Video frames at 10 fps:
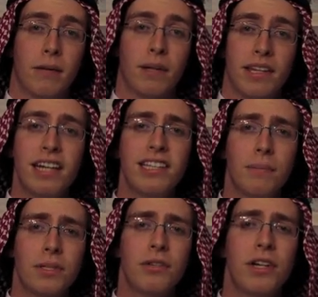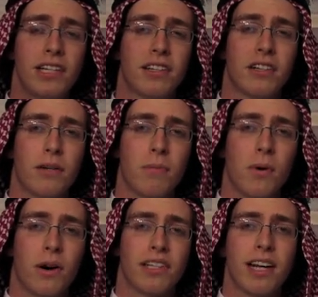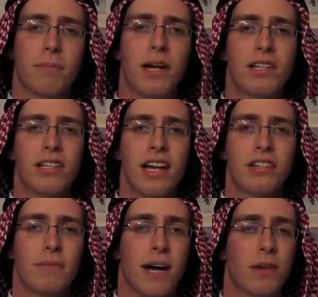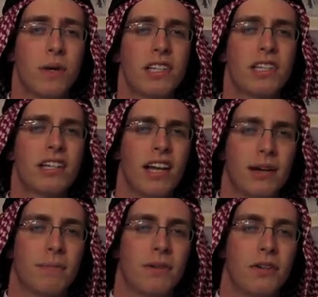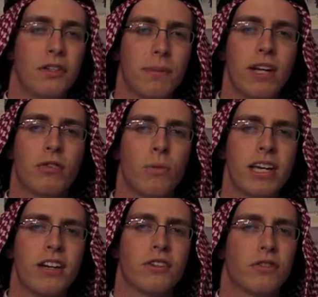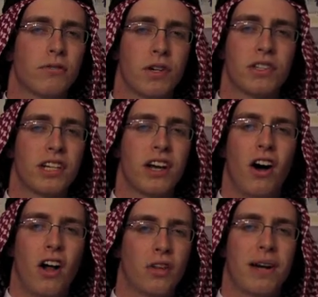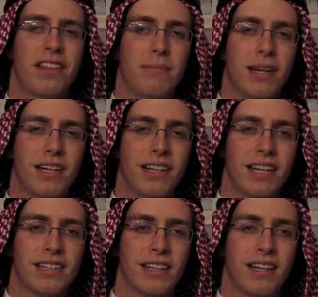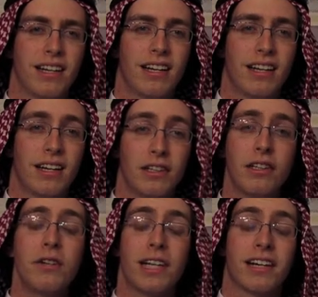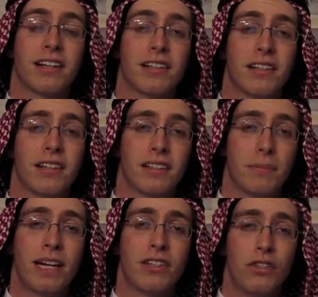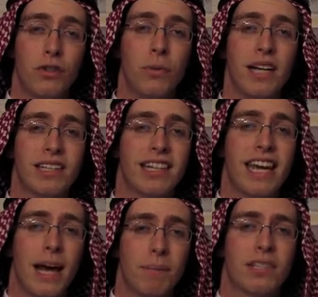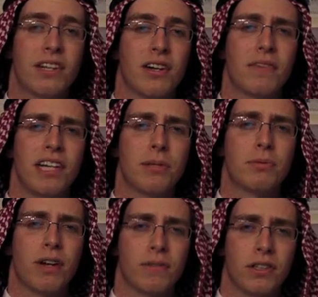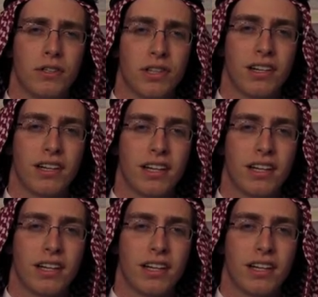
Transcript: But the next opportunity to learn more is at a presentation by a recent alum who spent three years traversing all around the Middle East including spending two weeks at the epicenter of Egypt's revolution.